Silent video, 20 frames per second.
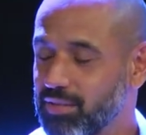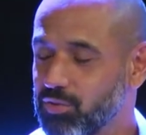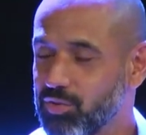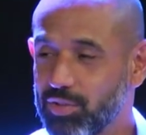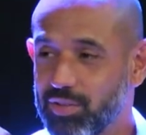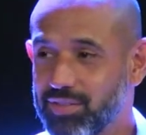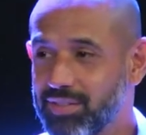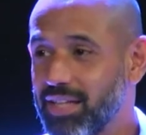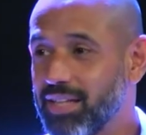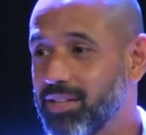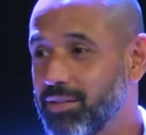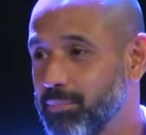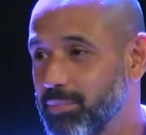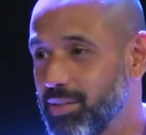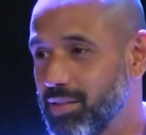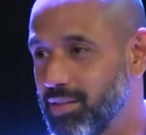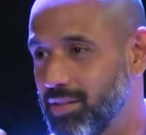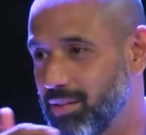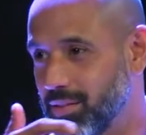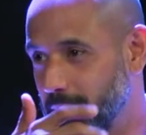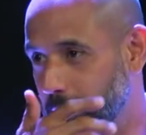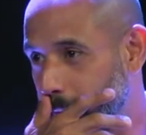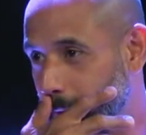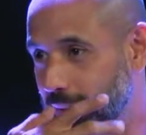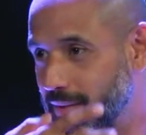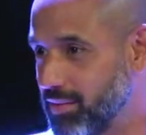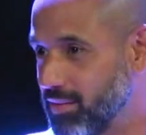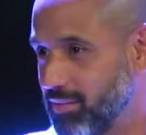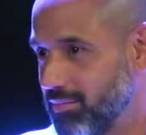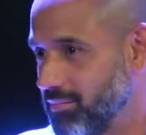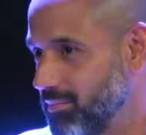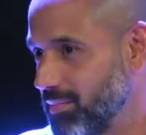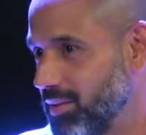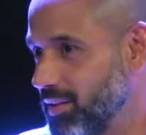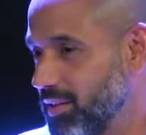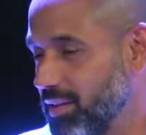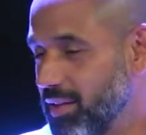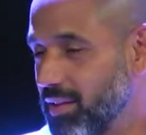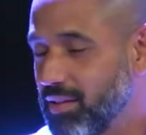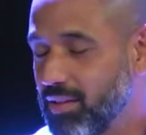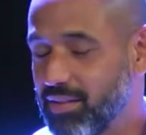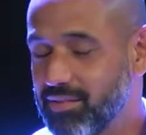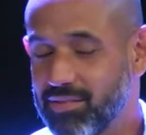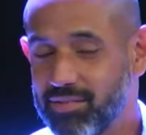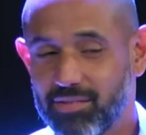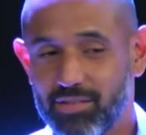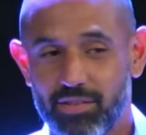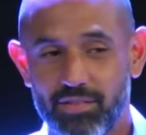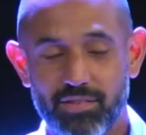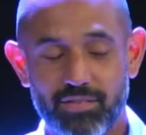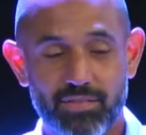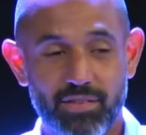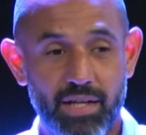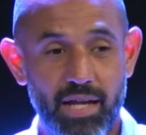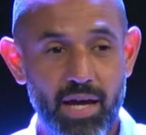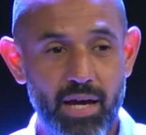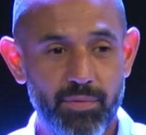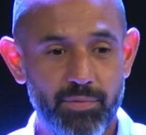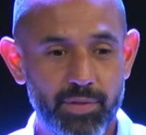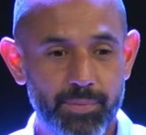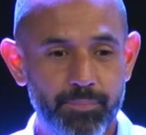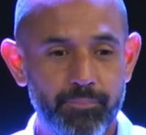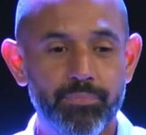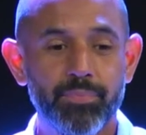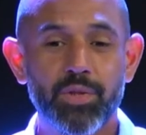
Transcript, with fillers: So the second meeting, in essence, it doesn't have it.